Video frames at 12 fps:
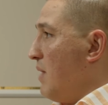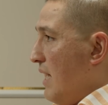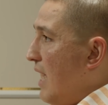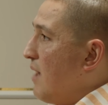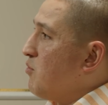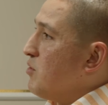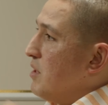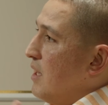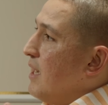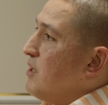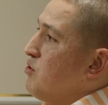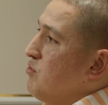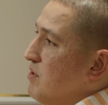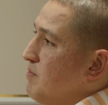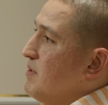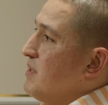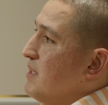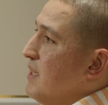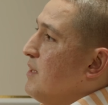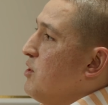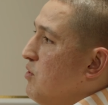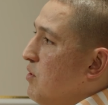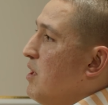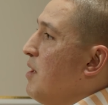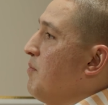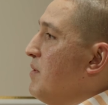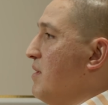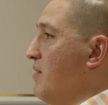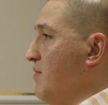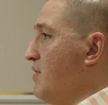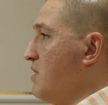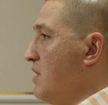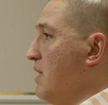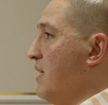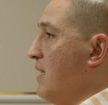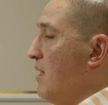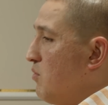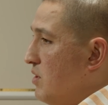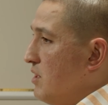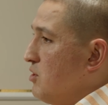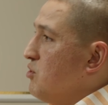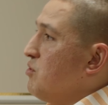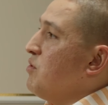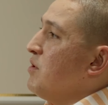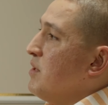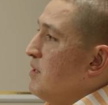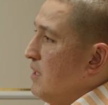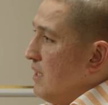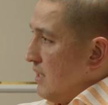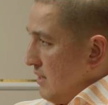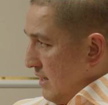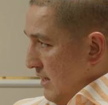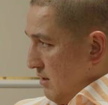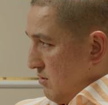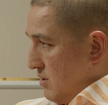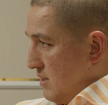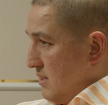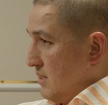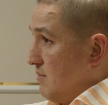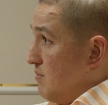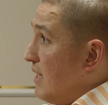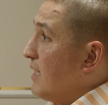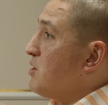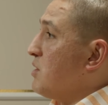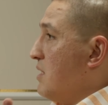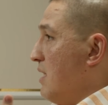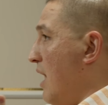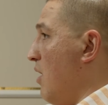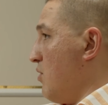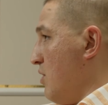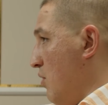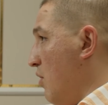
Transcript: but I would like to represent your company officially and I want to join the ecosystem. That's how the